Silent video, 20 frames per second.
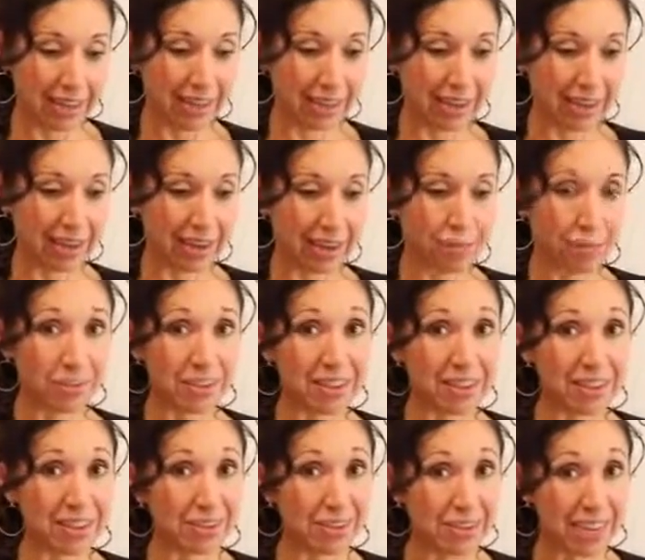and pretend
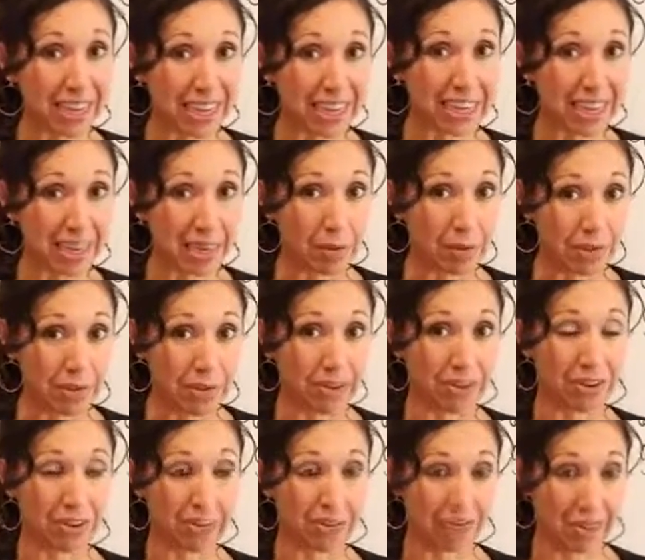these are like itty bitty
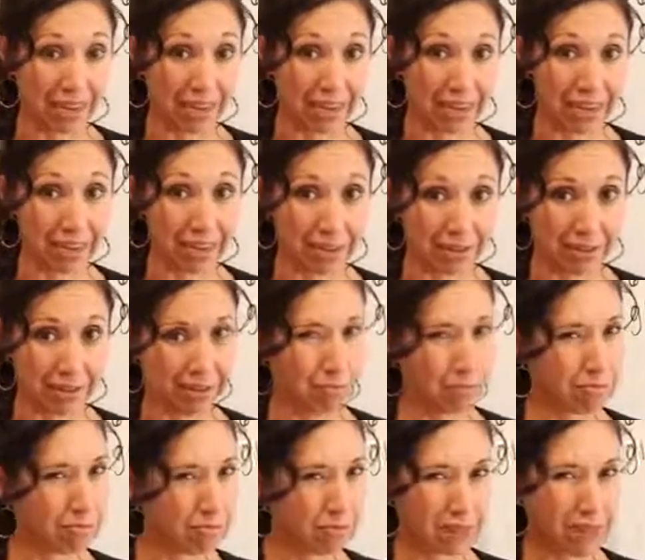children, like
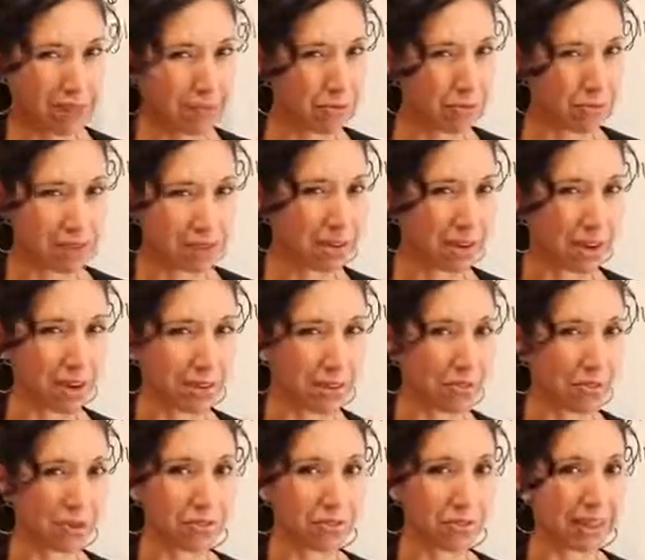infant
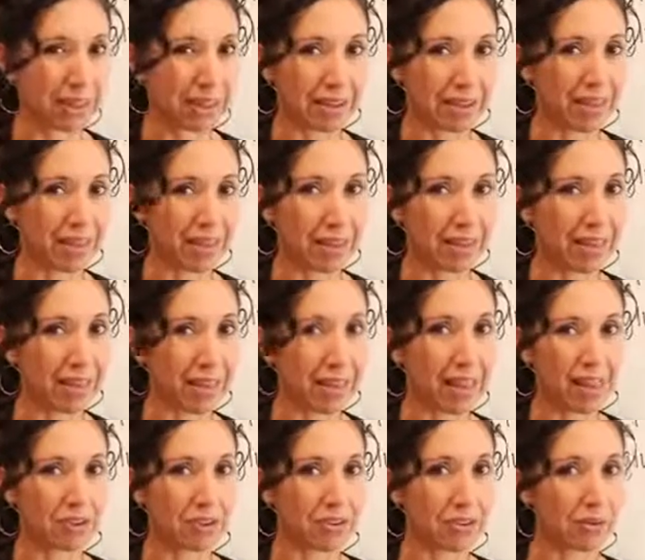toddlers, and they
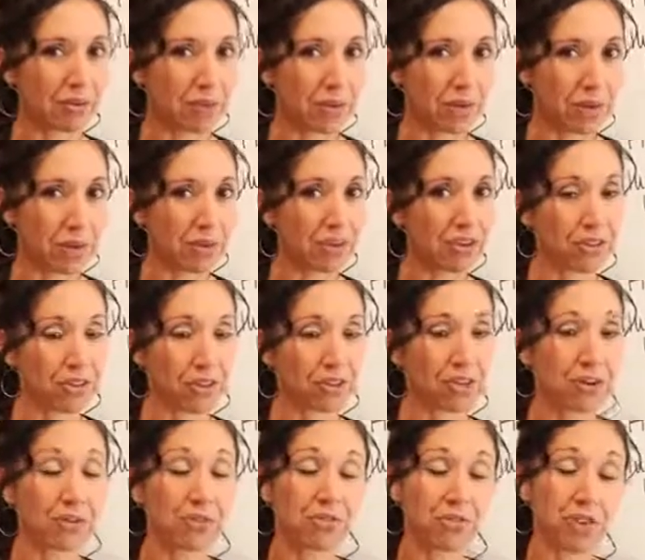can't do too much on their
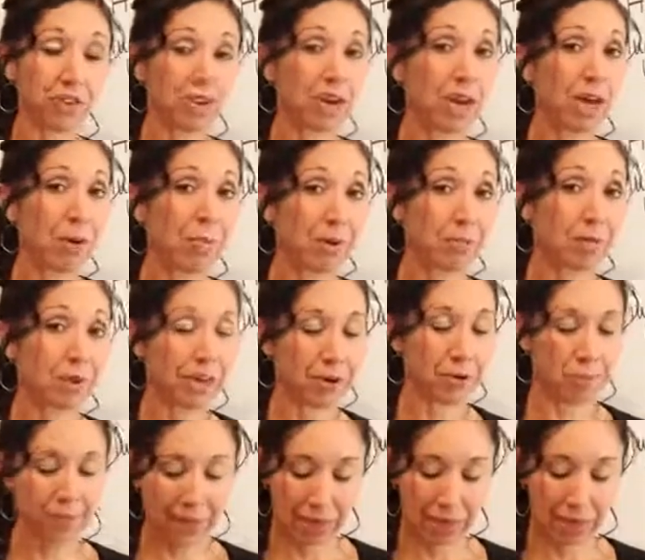own, so you're helping them out.